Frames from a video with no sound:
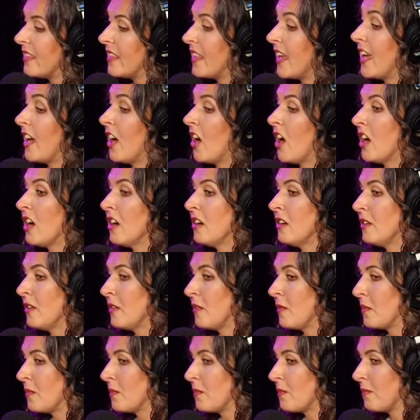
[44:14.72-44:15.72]
They are,
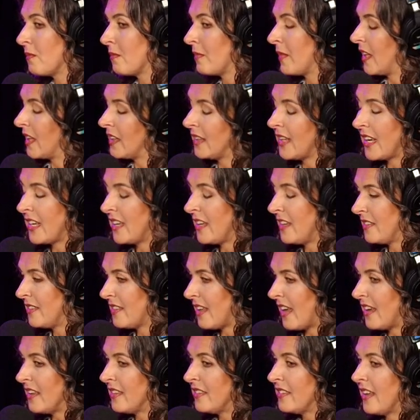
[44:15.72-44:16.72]
like he
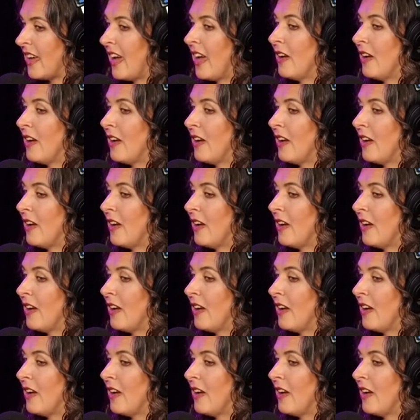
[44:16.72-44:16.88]
says,